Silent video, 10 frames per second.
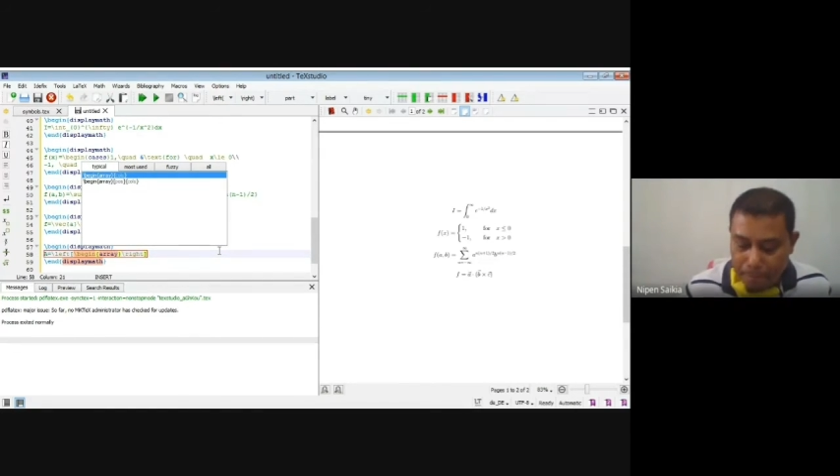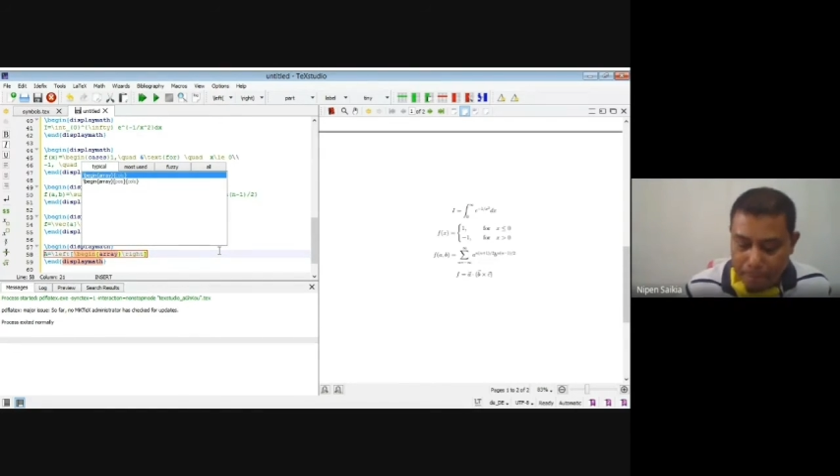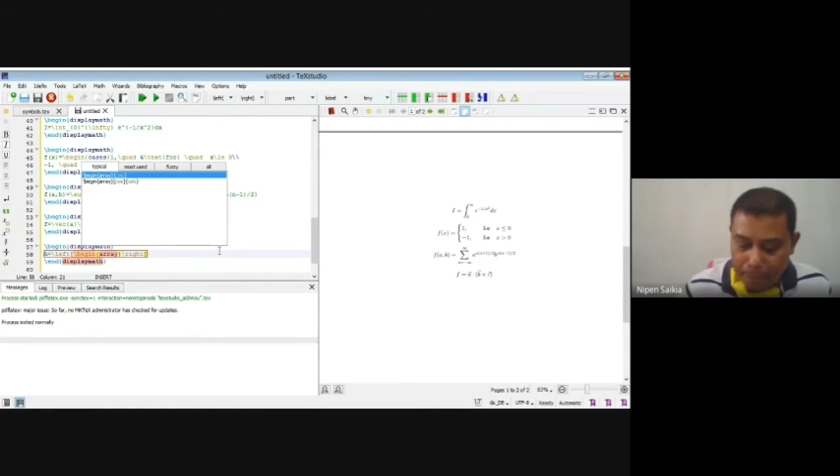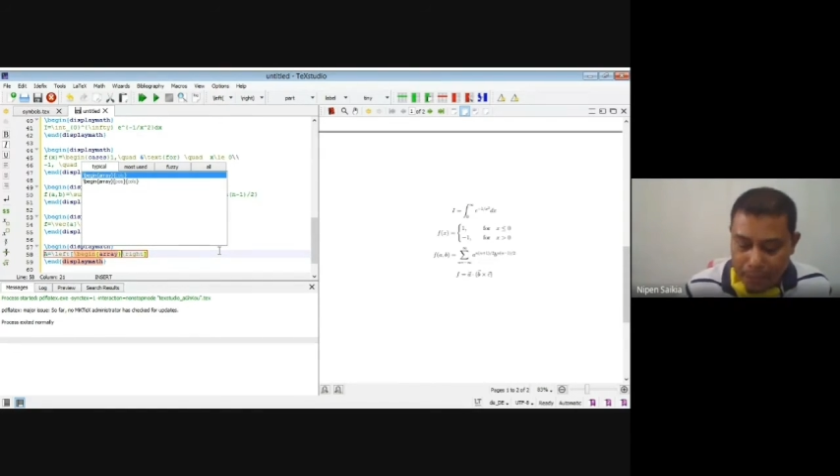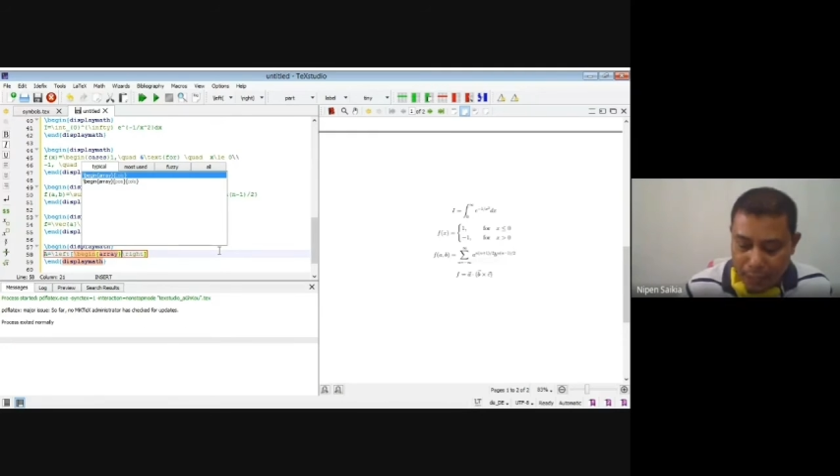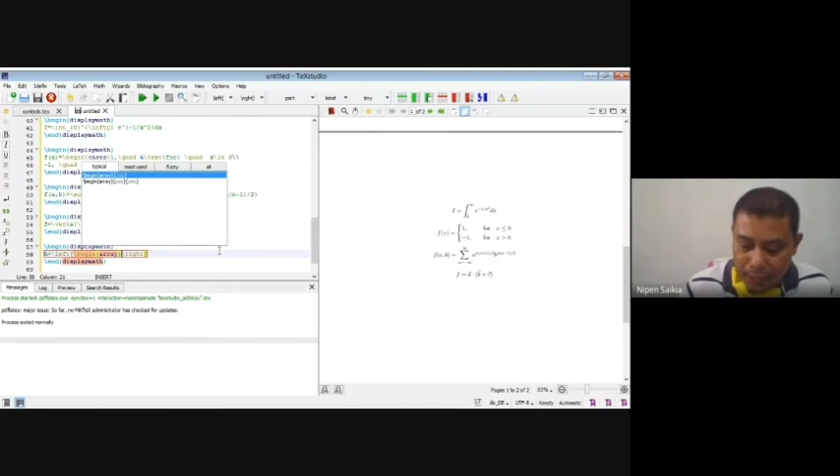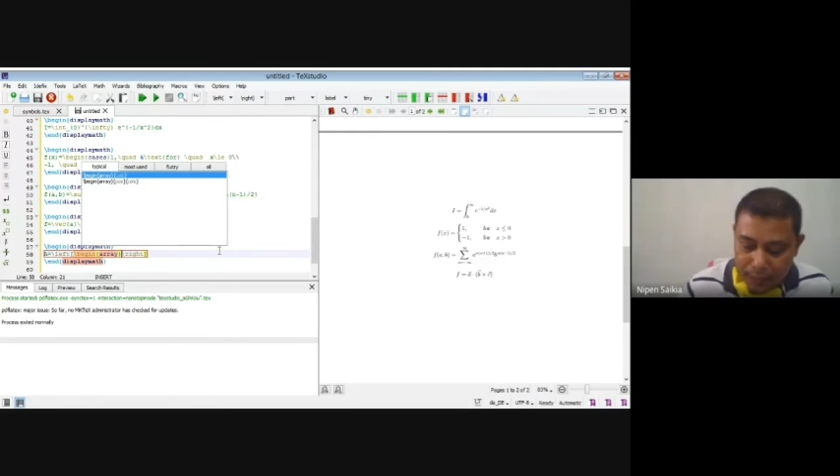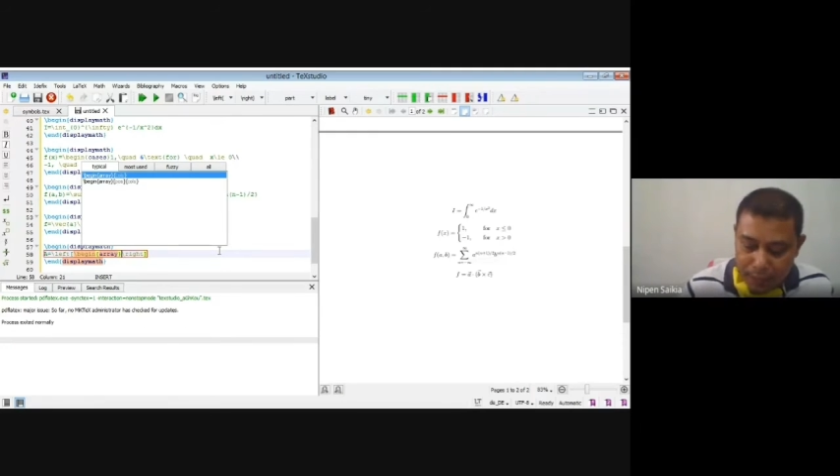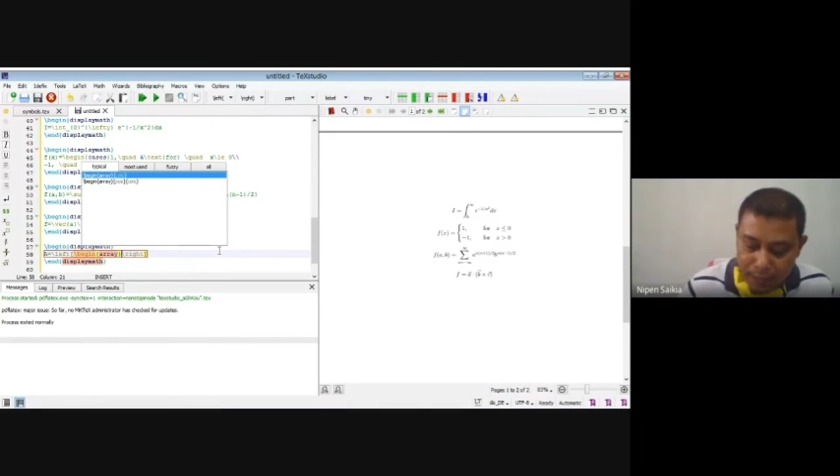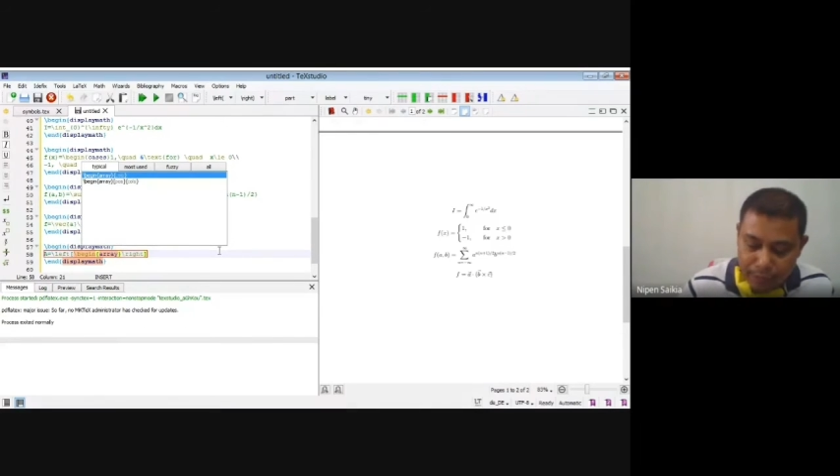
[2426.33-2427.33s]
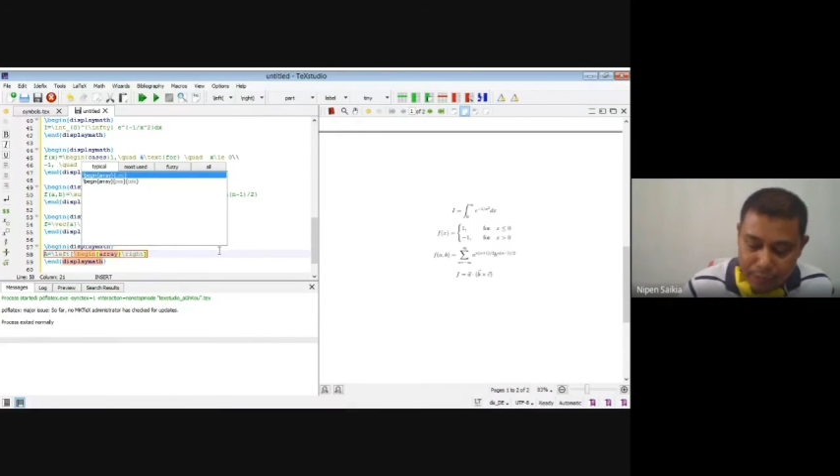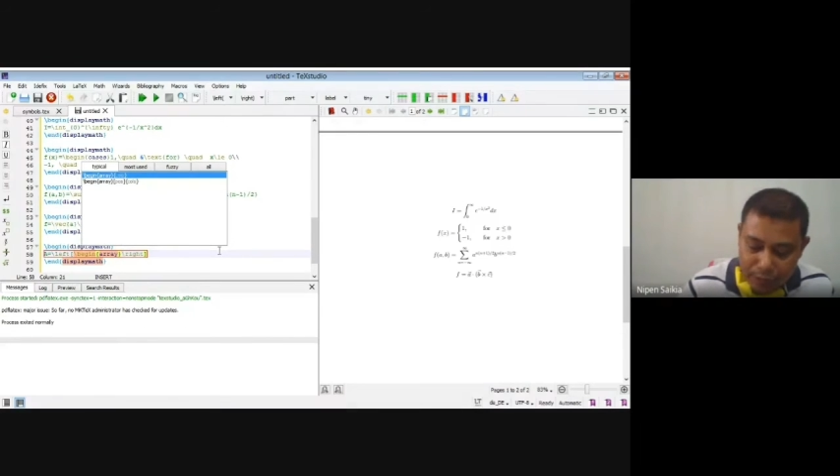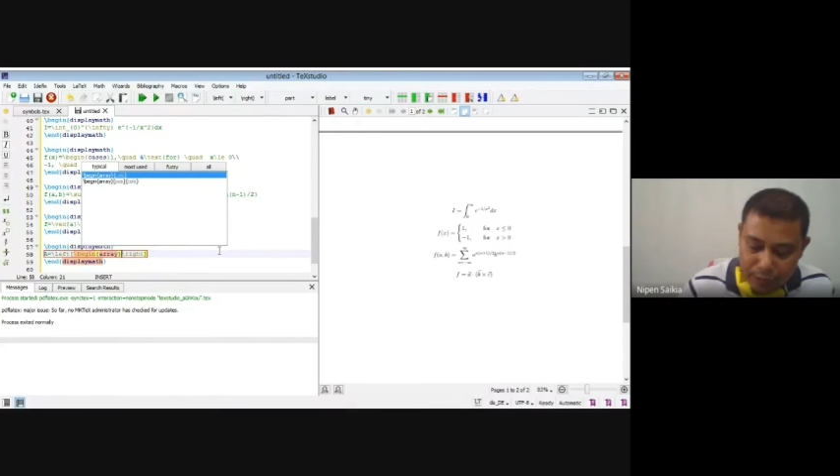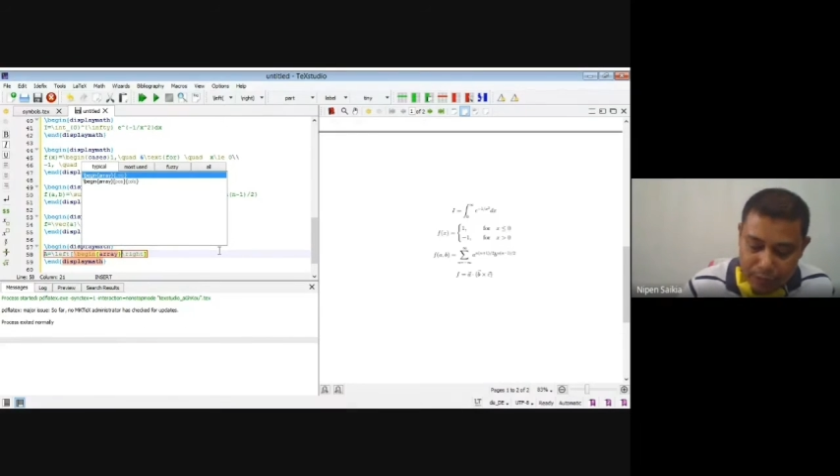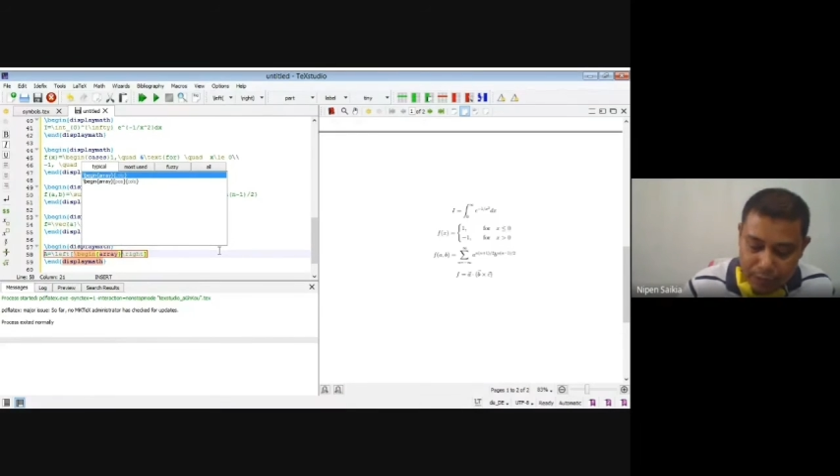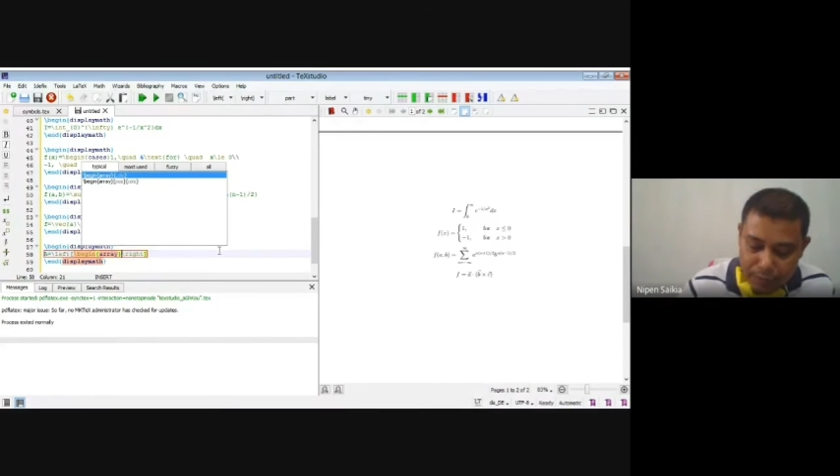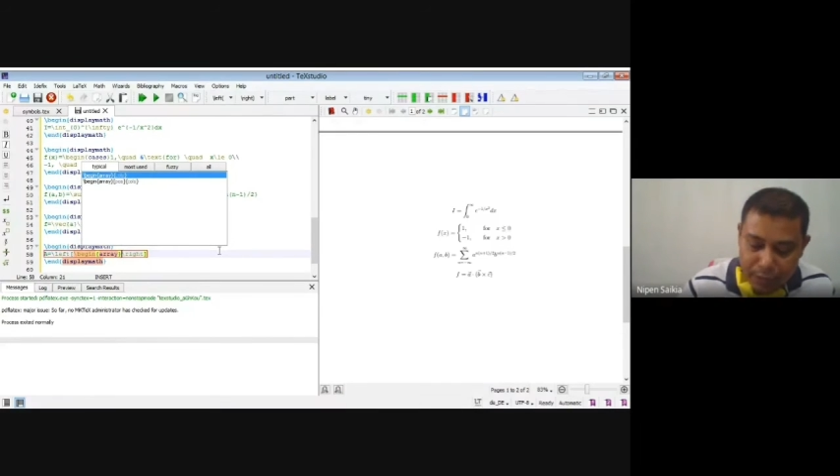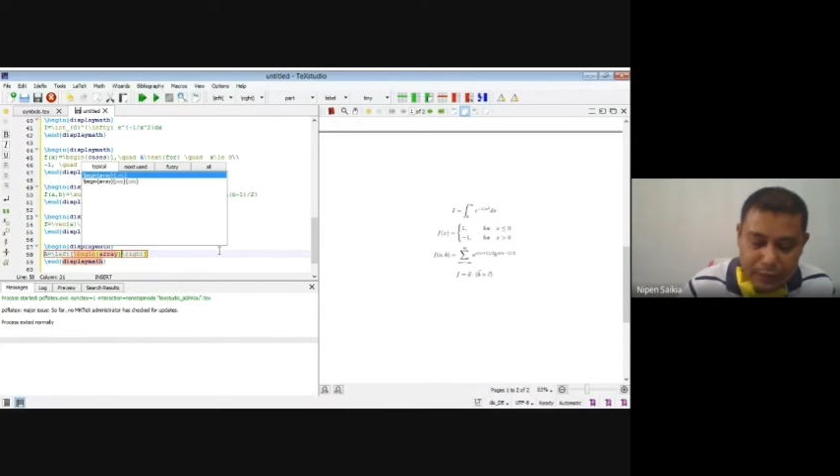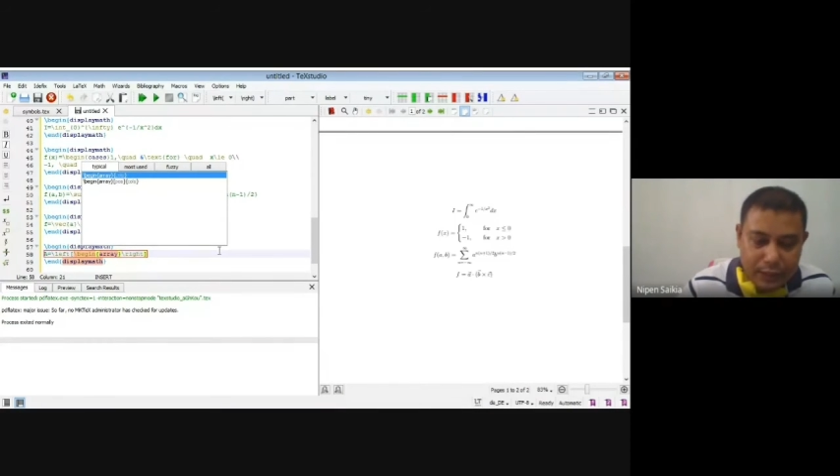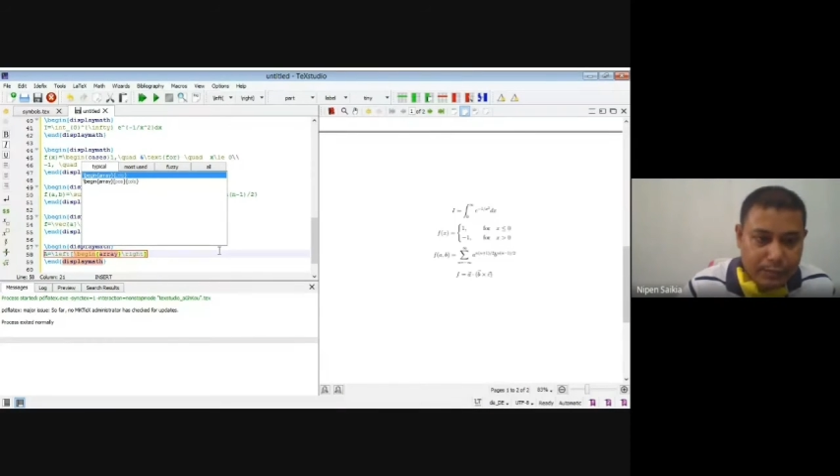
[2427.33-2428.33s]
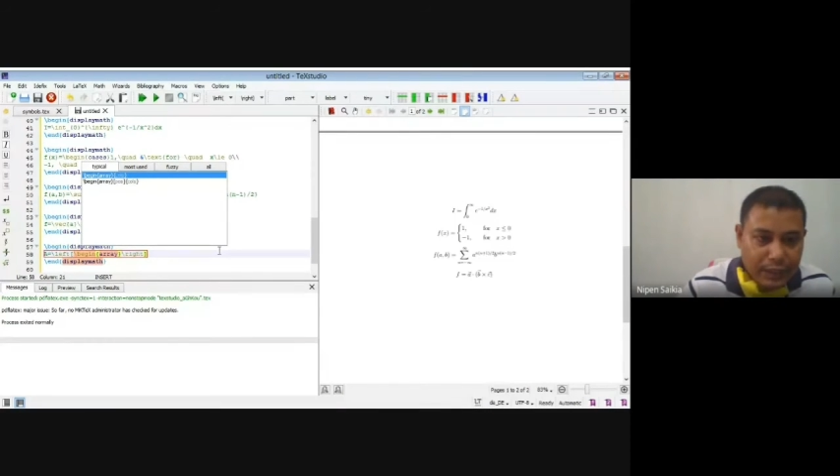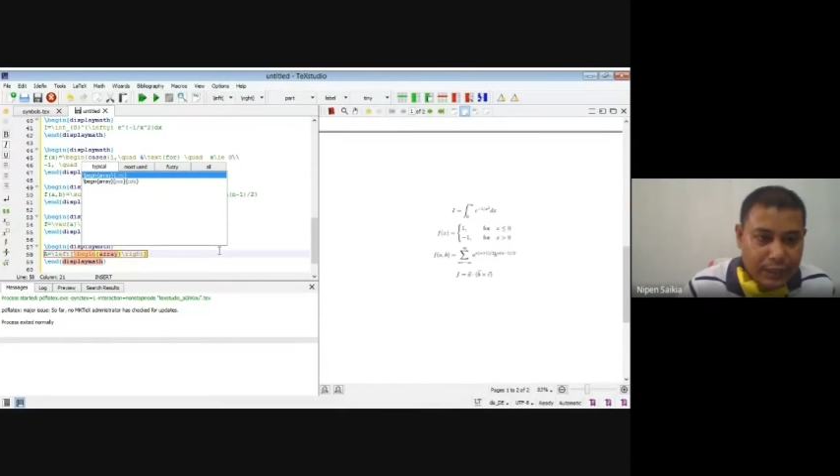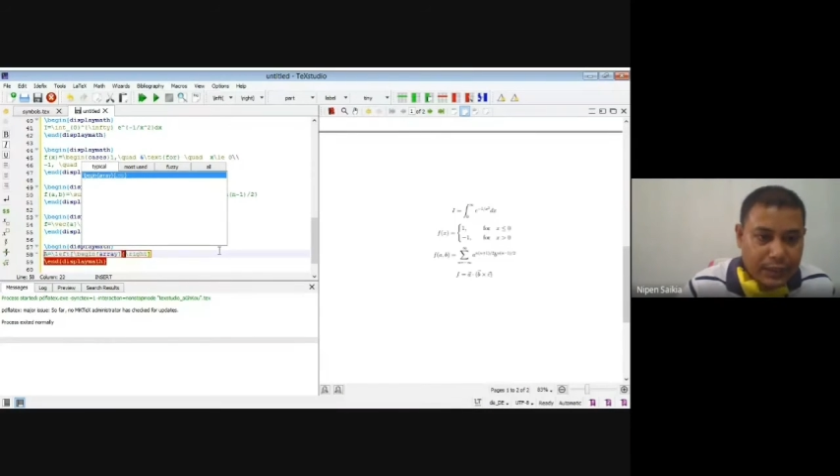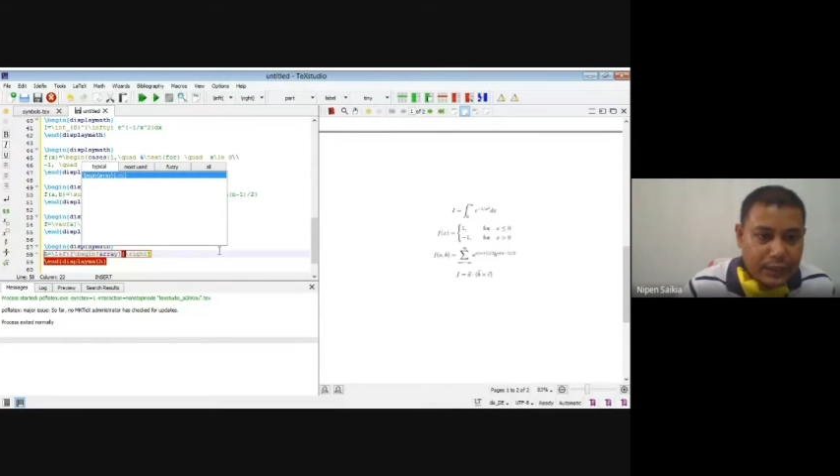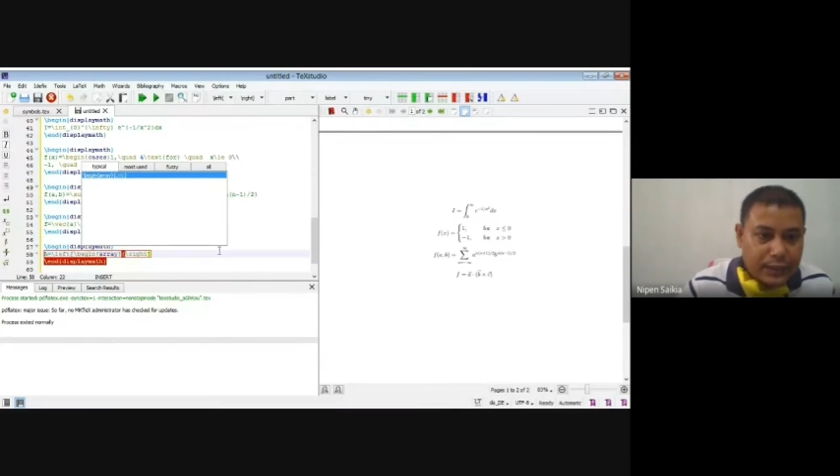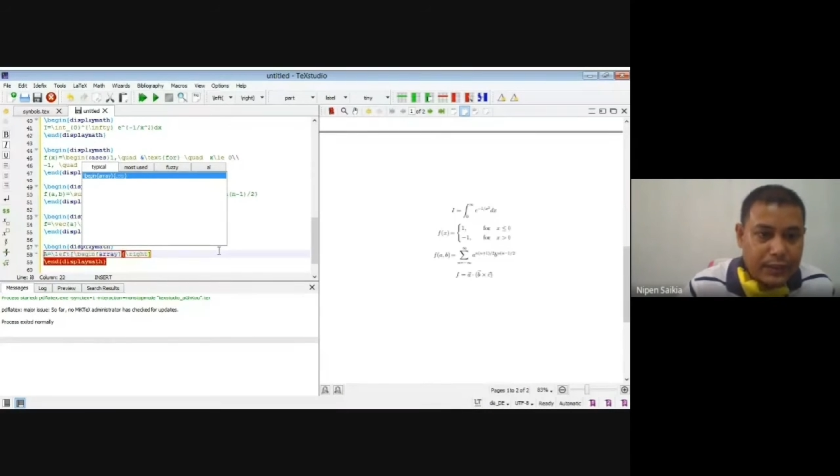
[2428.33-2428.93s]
and there will in 3 by 3 matrix